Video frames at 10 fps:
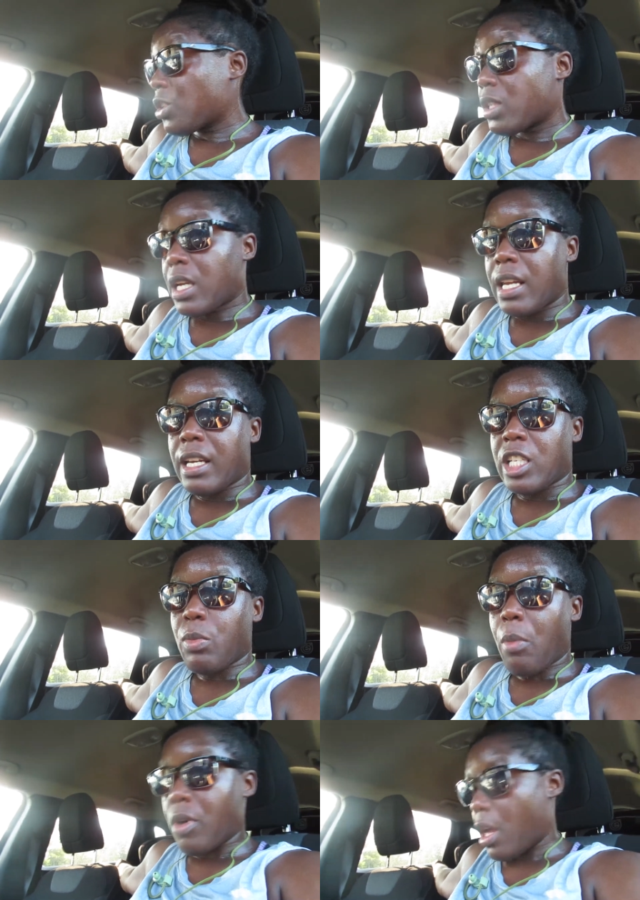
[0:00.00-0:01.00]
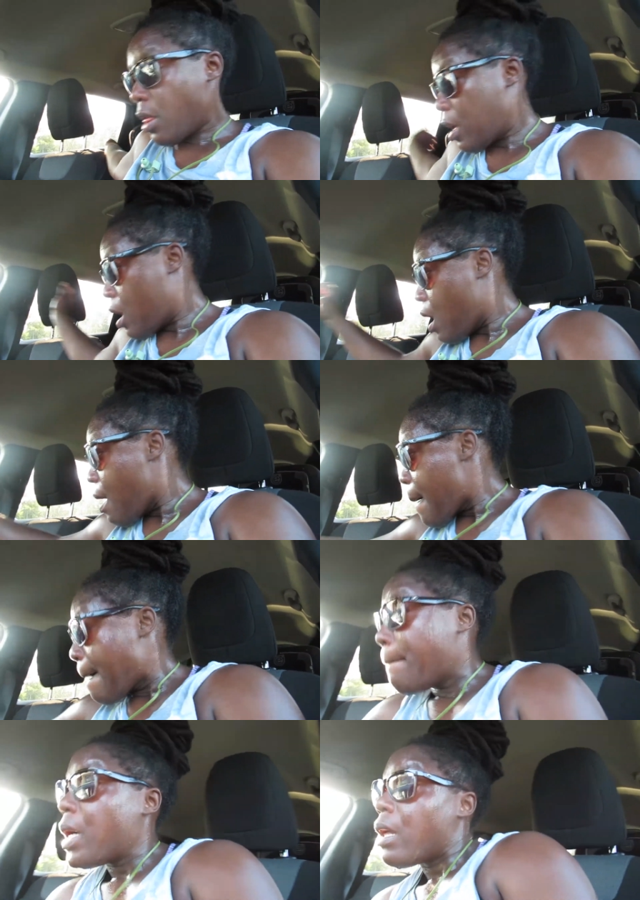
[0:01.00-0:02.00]
just to kind of catch my breath
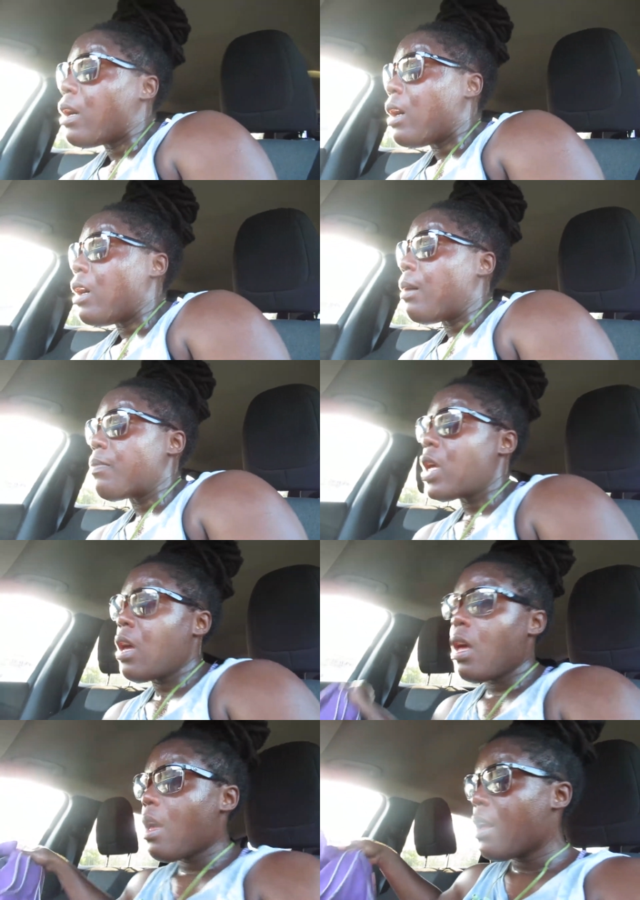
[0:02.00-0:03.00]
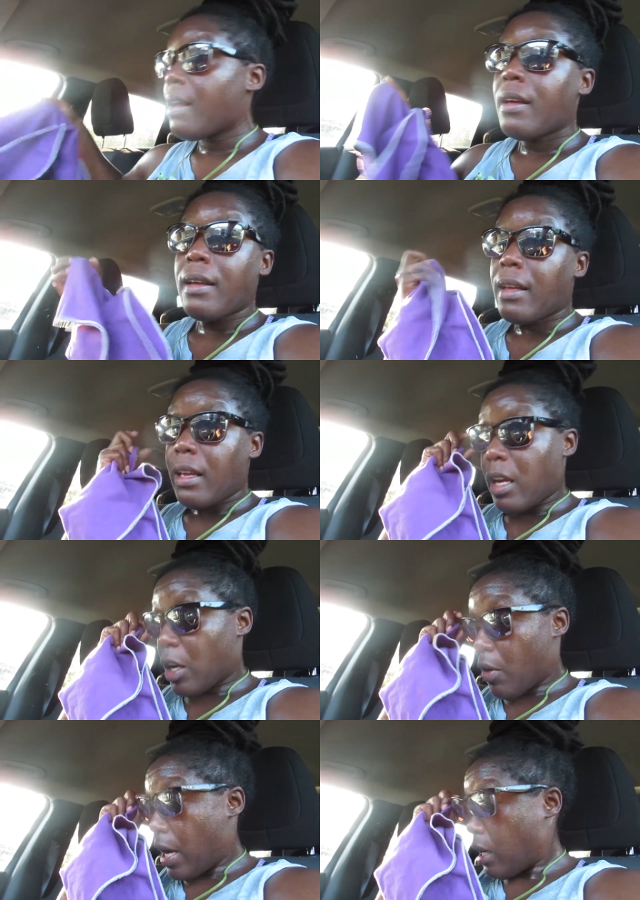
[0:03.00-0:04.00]
but um,
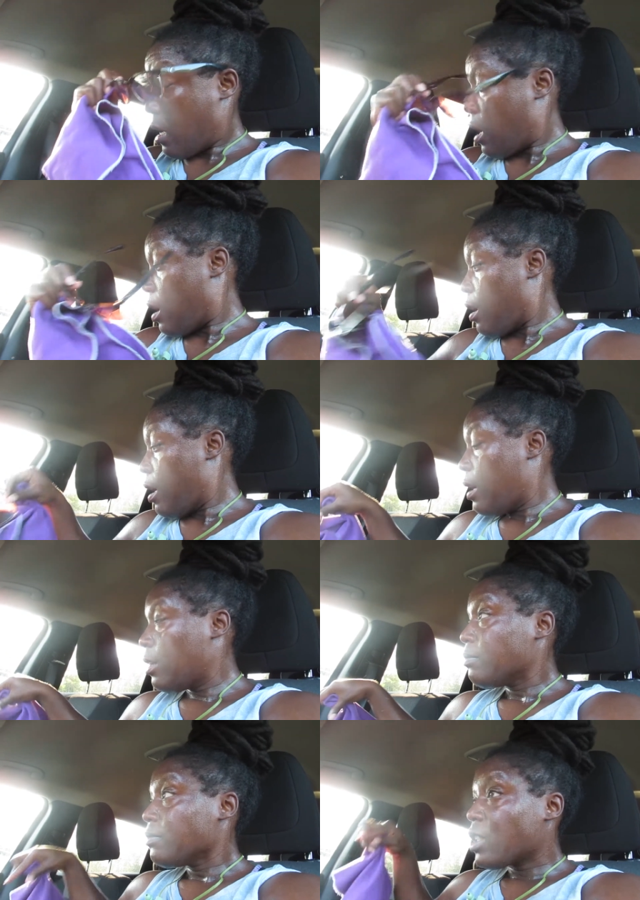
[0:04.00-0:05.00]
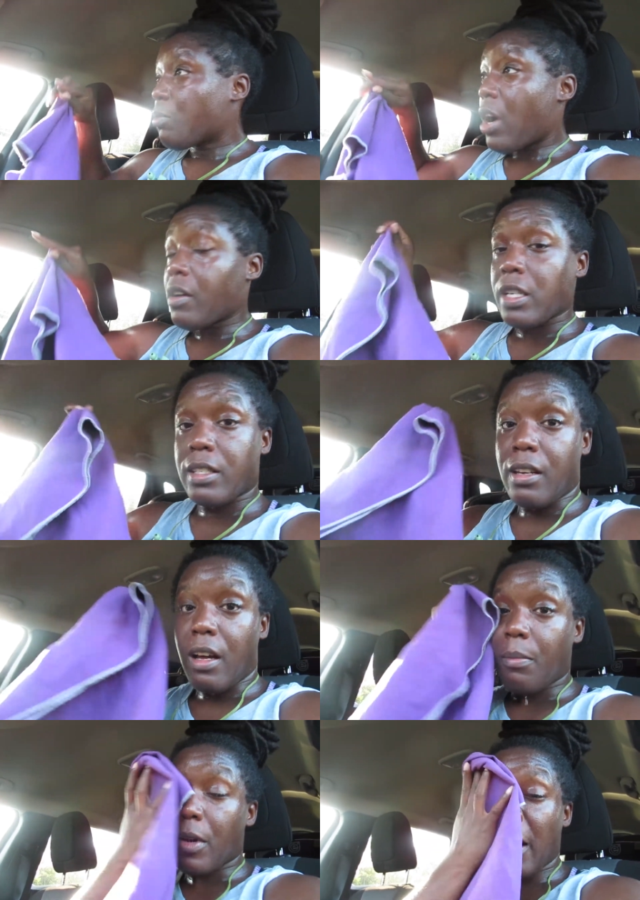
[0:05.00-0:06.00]
great uh, progress though.
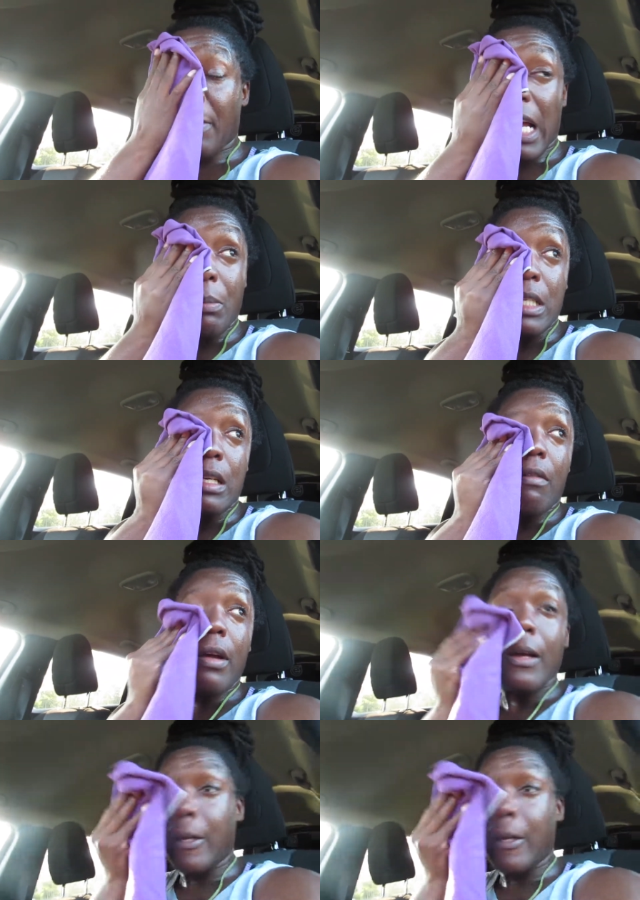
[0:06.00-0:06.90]
I'm very proud of myself.